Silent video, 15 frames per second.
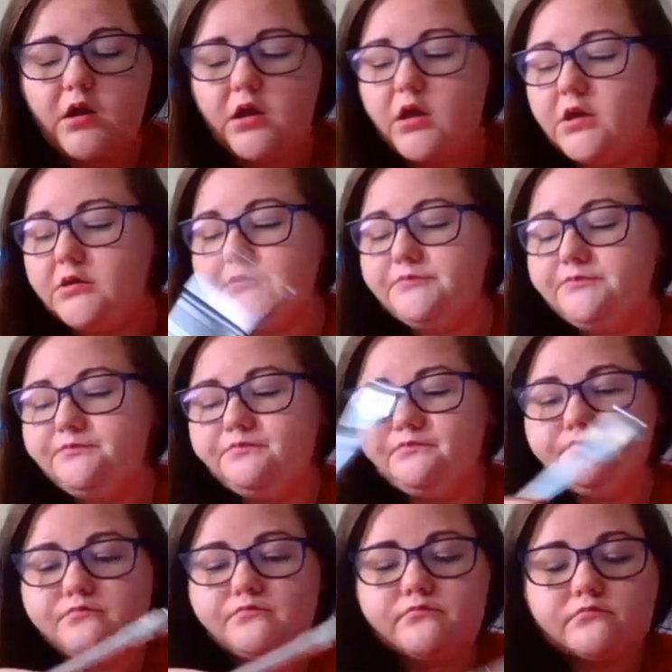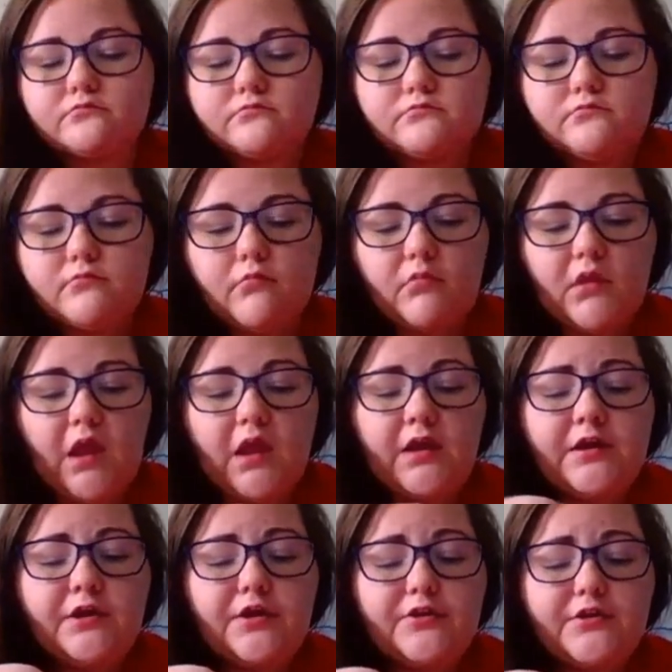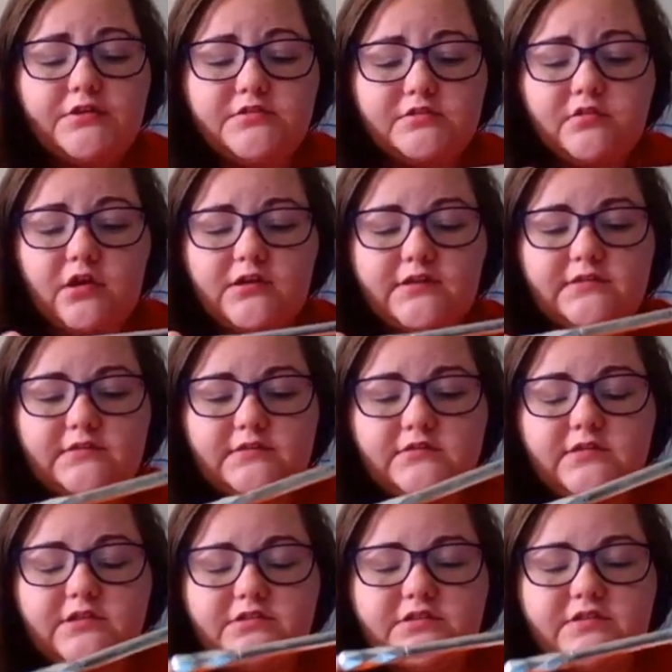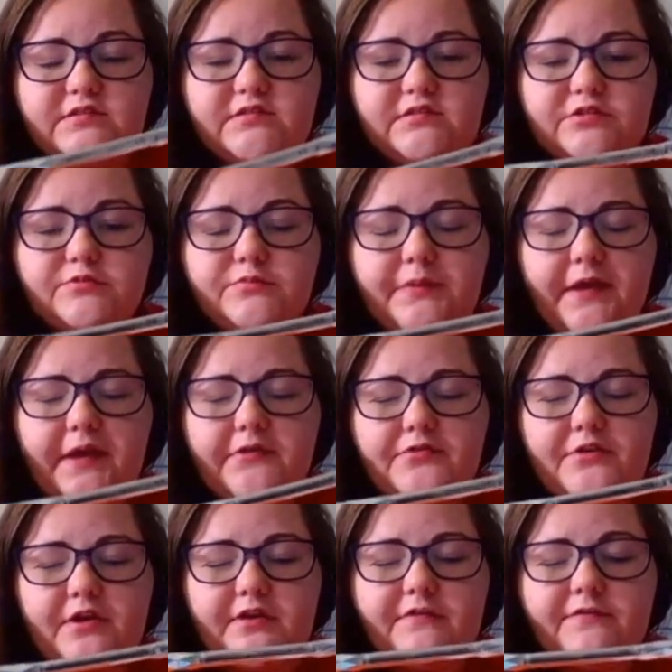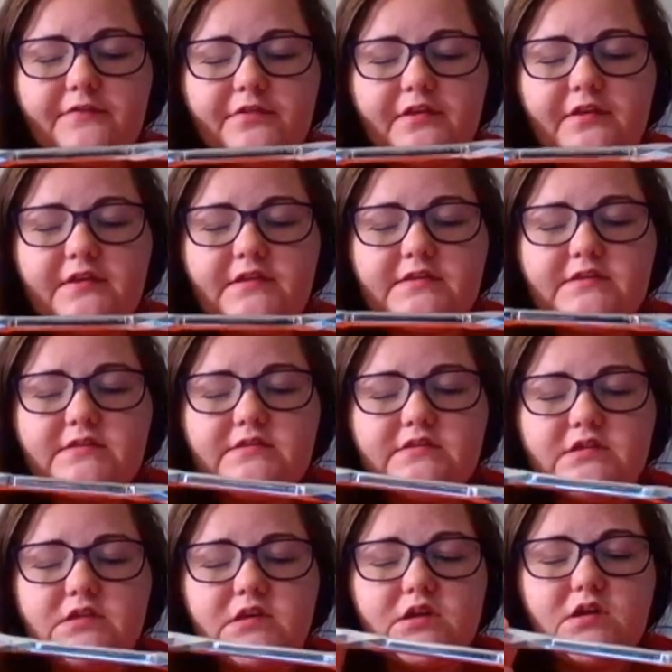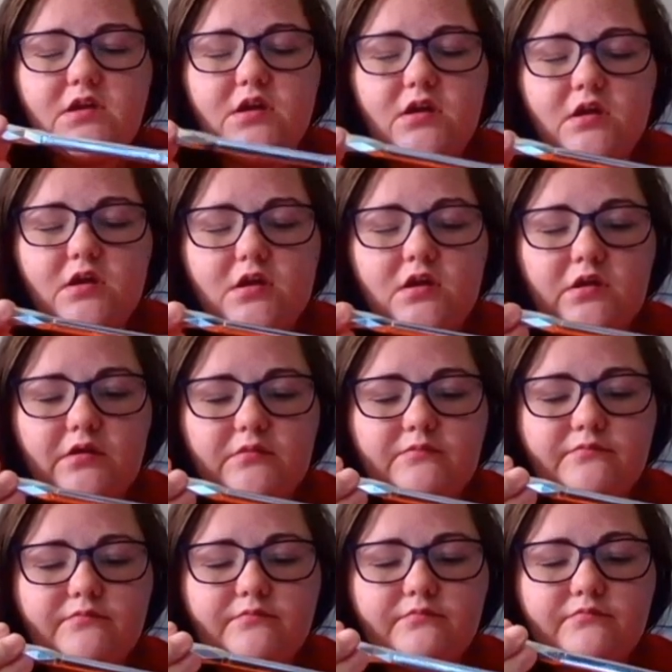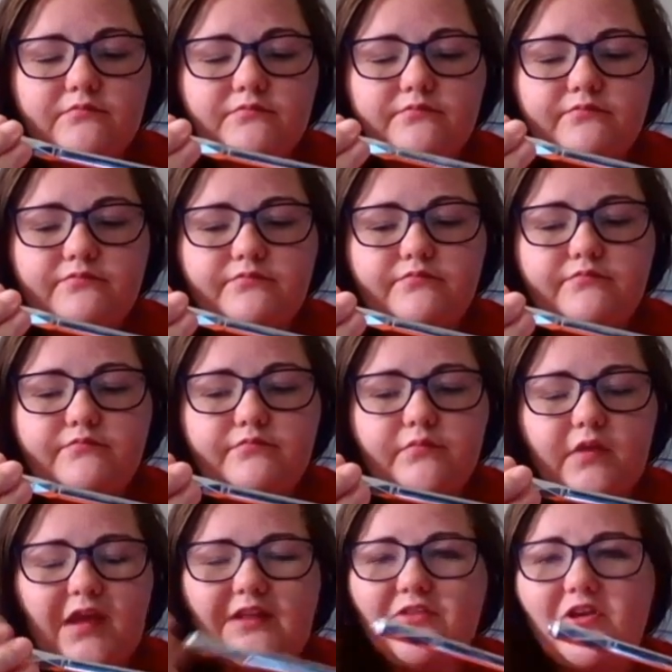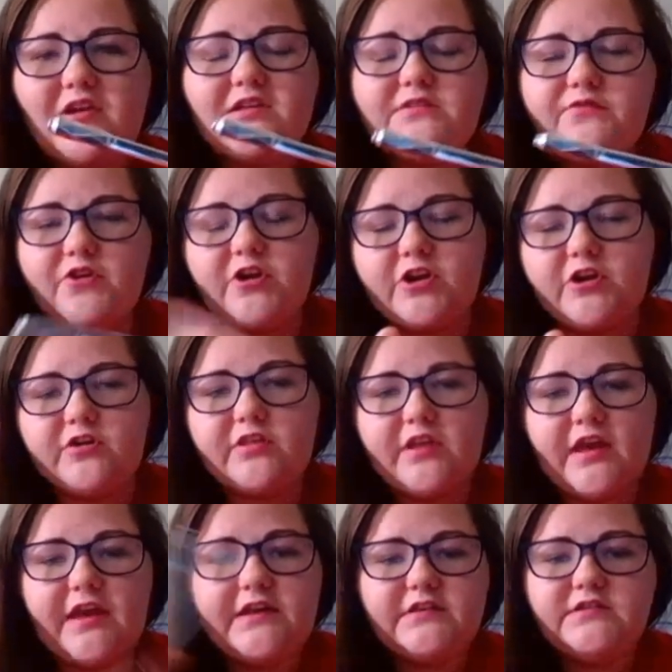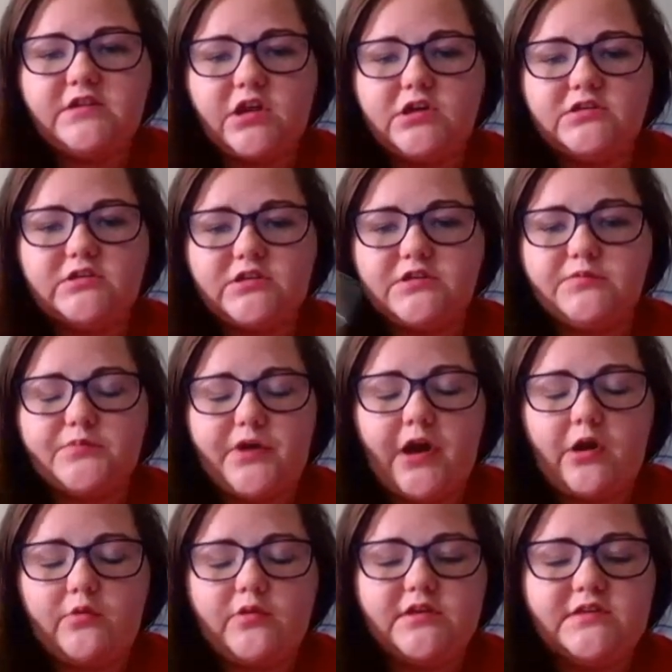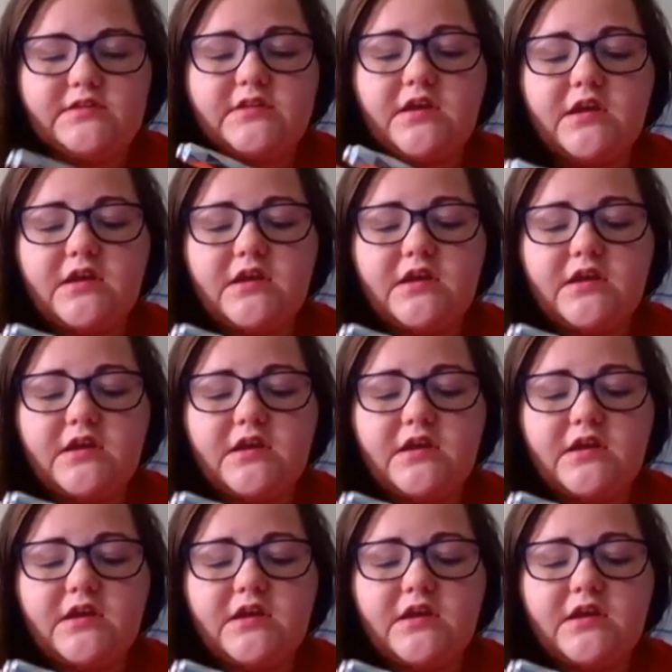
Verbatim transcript: Um, and I know there's a lot, there's a dupe out there for this. Um, I think it's for the Anastasia Brow Wiz.